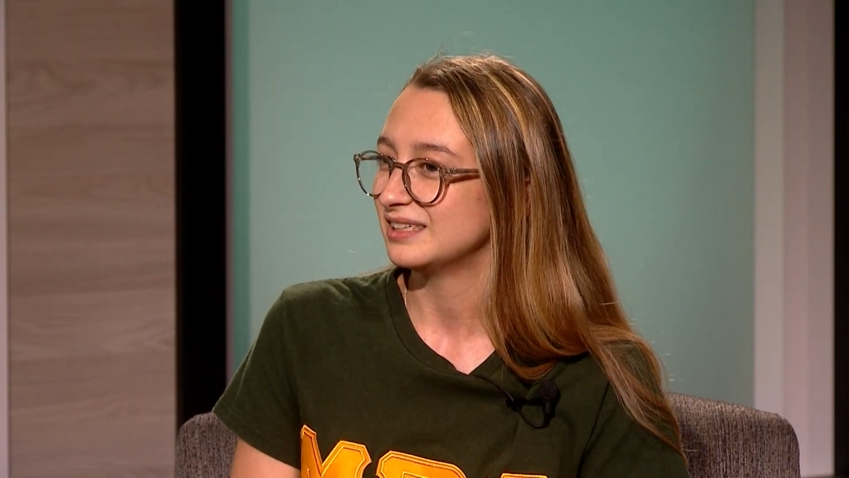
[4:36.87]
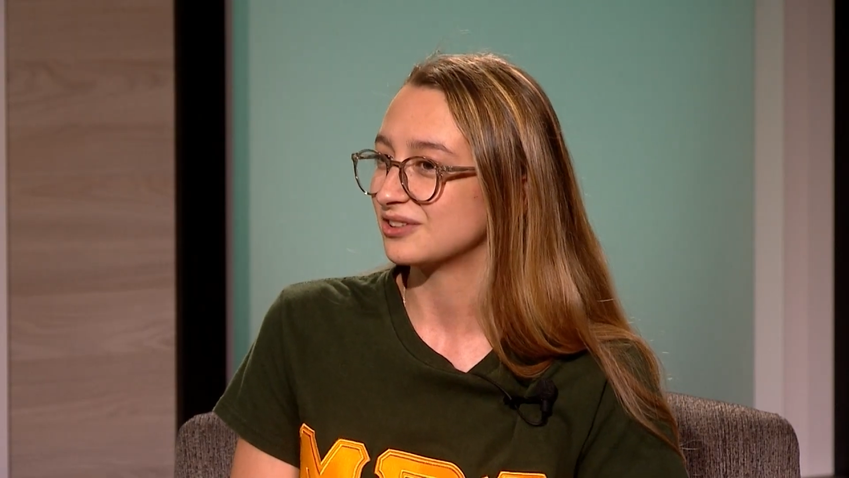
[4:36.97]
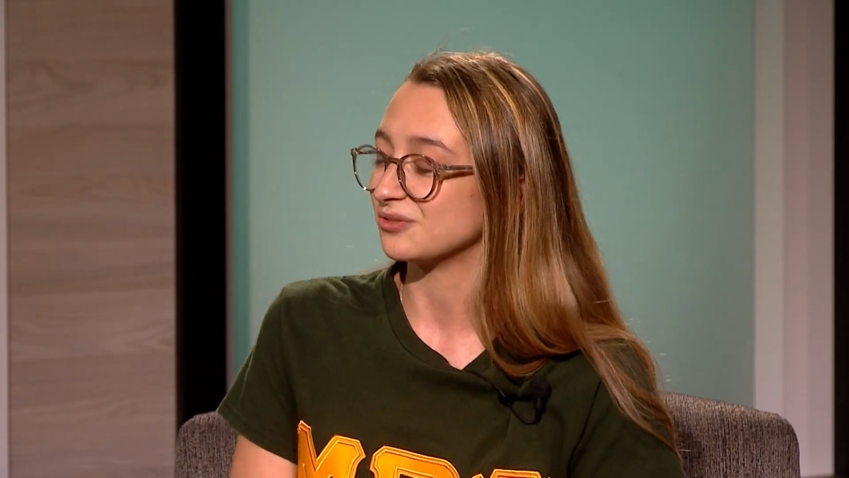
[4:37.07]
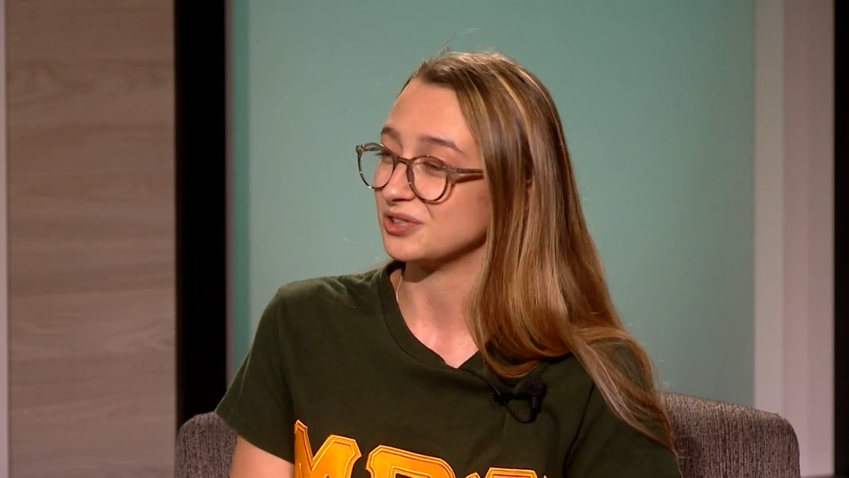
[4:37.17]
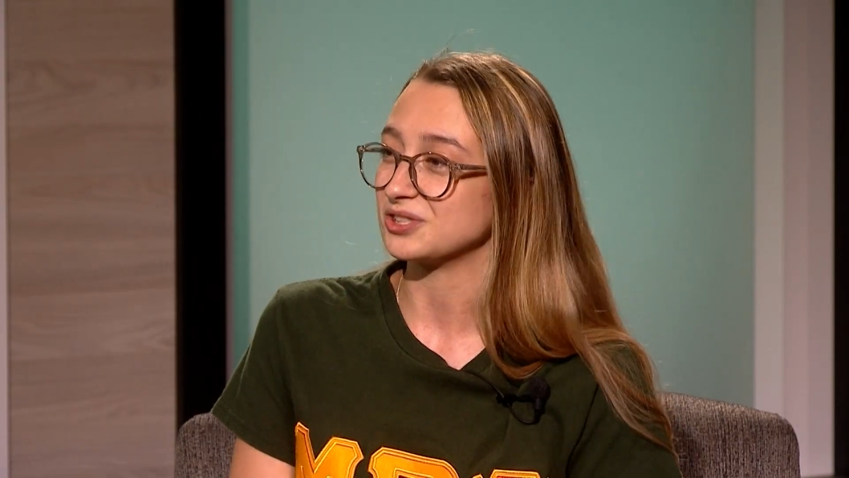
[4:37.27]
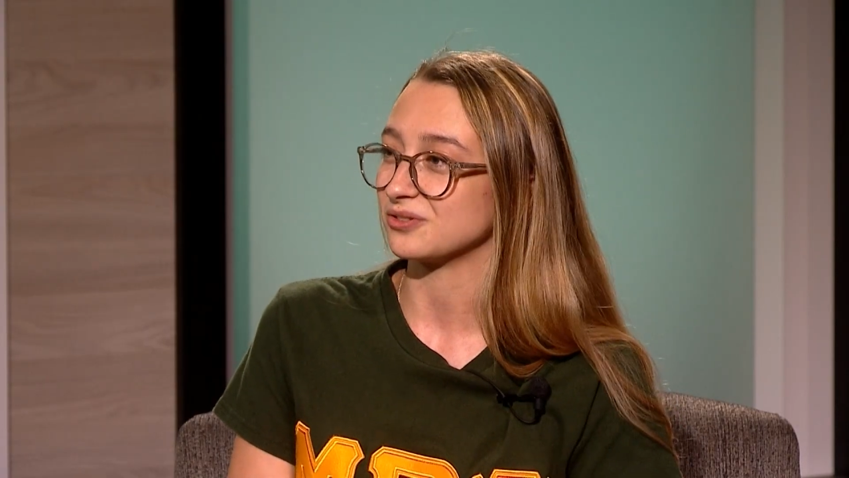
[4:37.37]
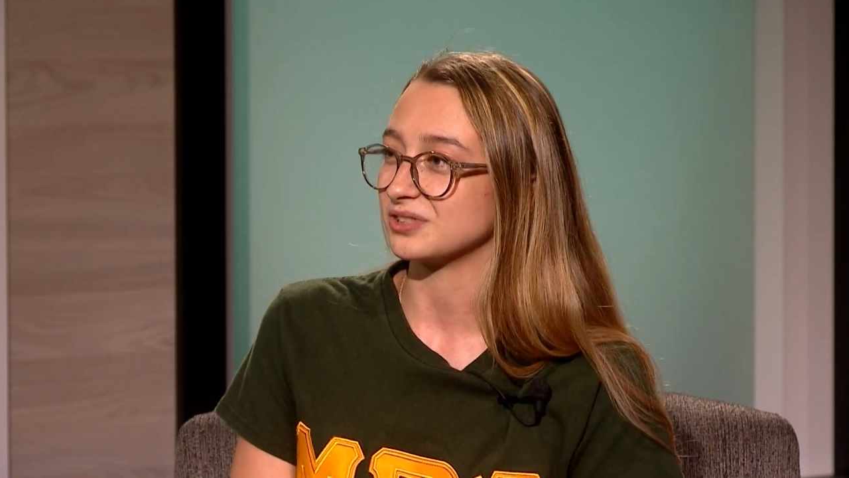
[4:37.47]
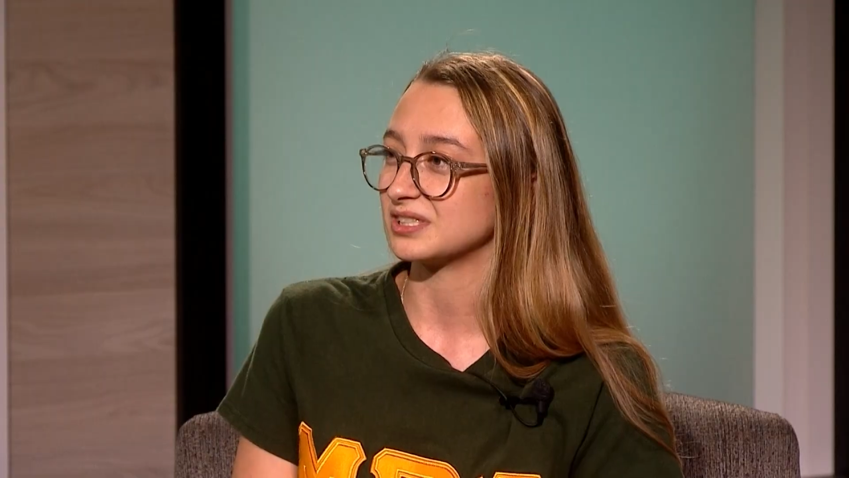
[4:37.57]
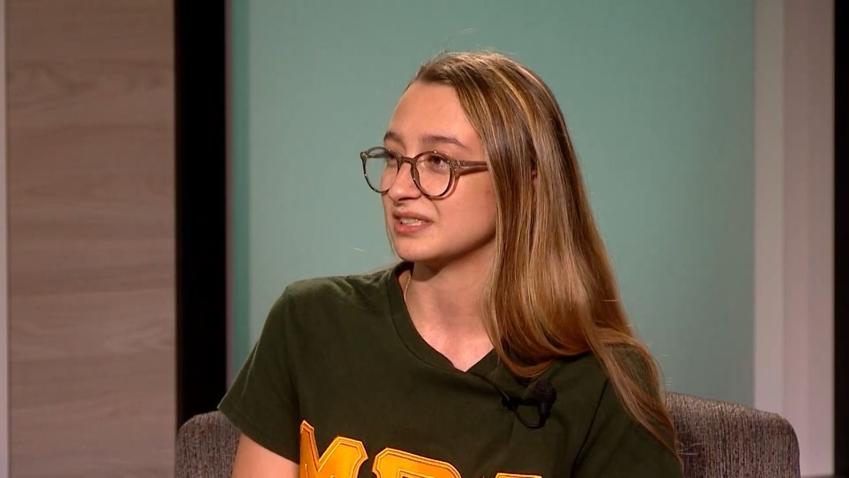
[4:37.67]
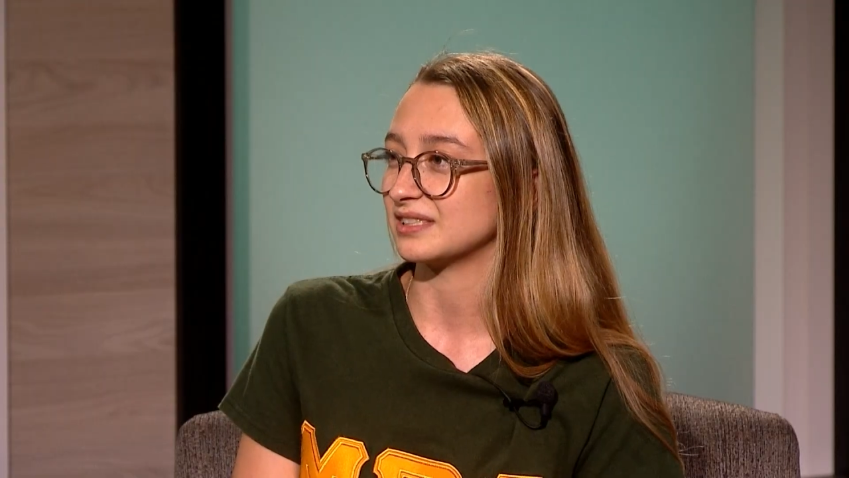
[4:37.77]
the
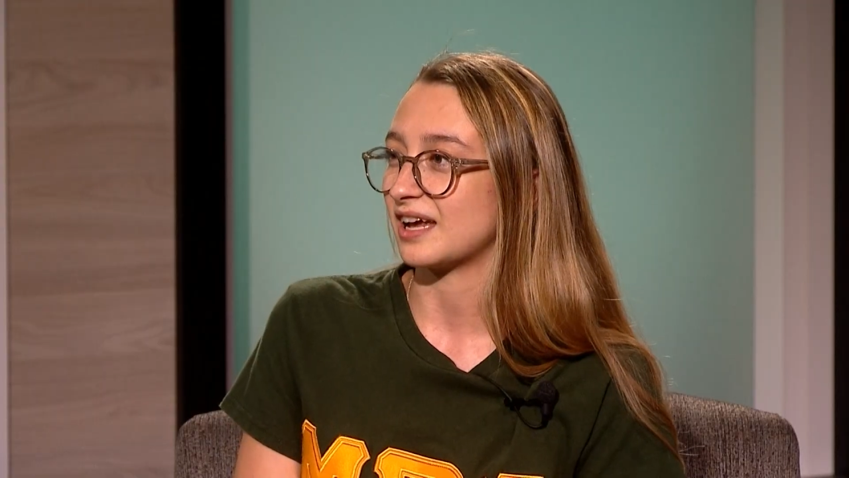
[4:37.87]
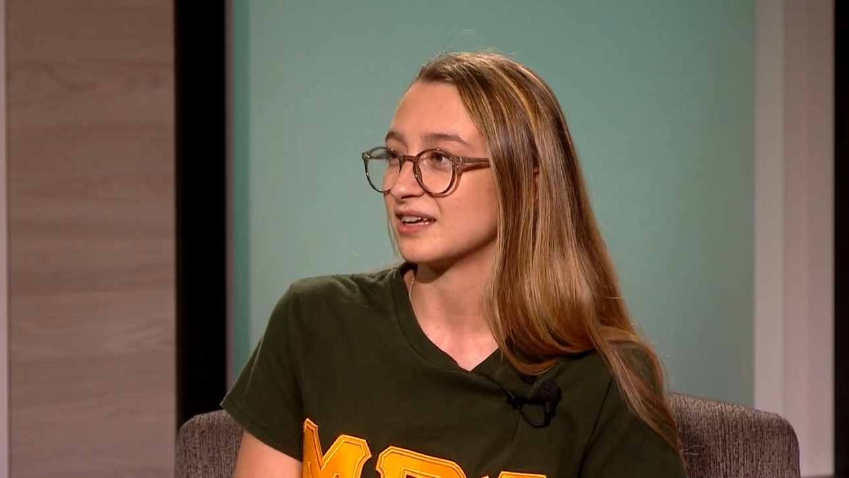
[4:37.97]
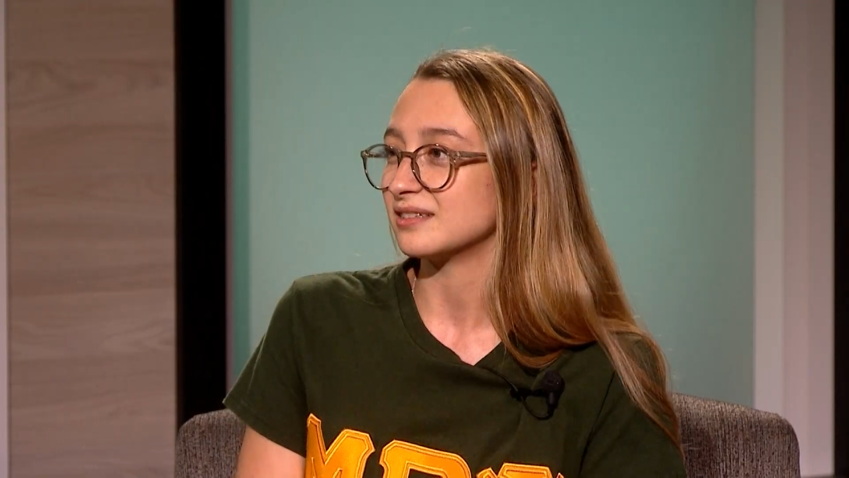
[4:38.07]
resources that